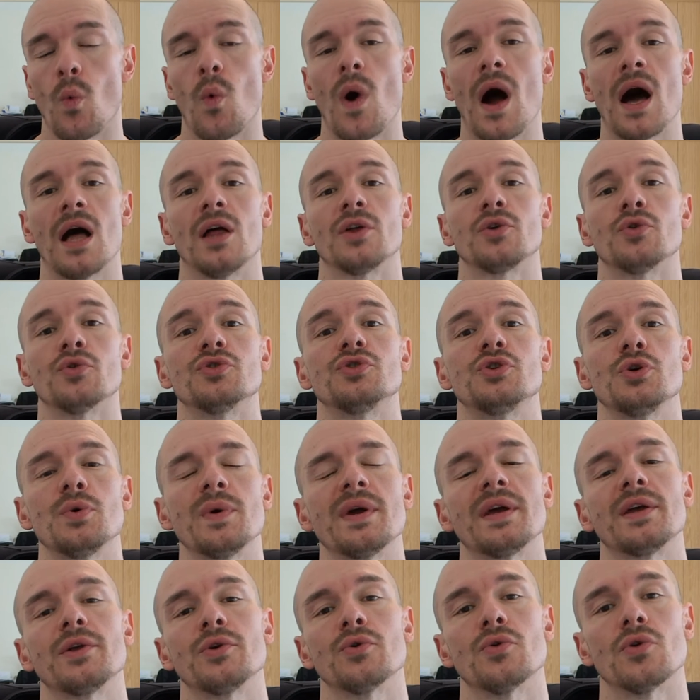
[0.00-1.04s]
while you're
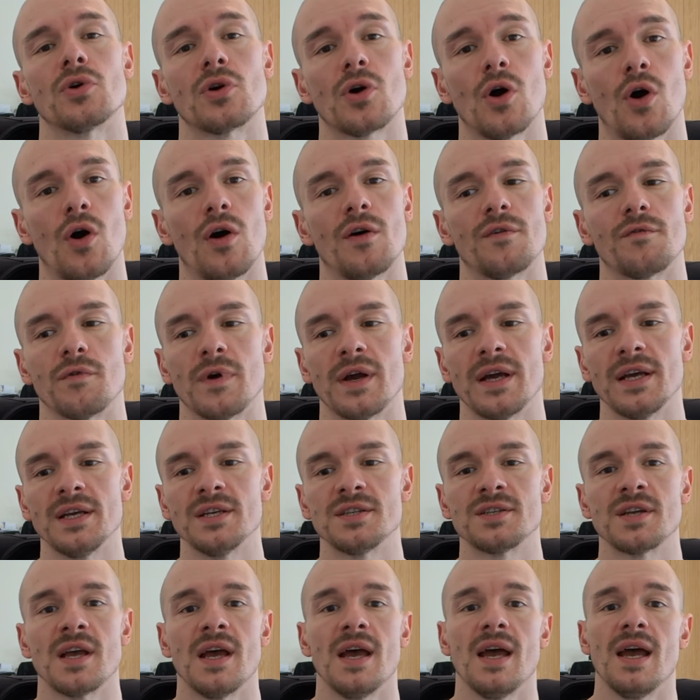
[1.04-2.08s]
doing your calf
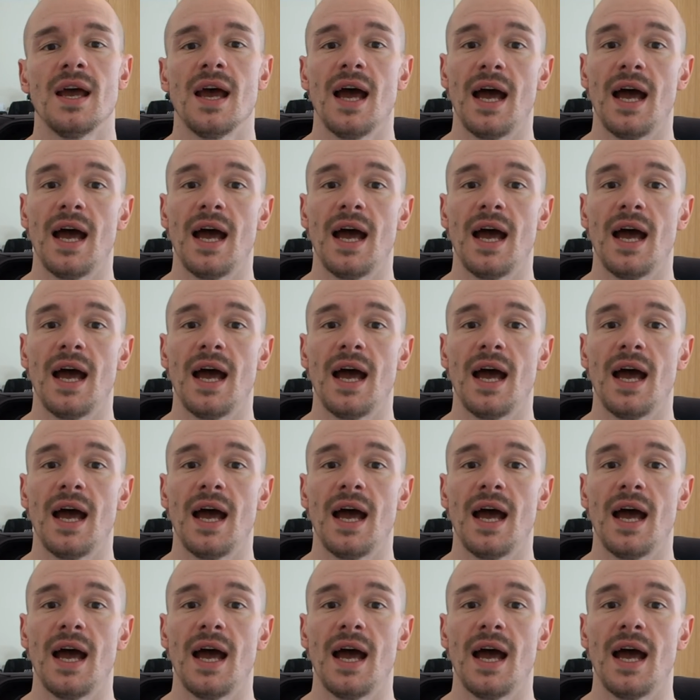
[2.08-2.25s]
raise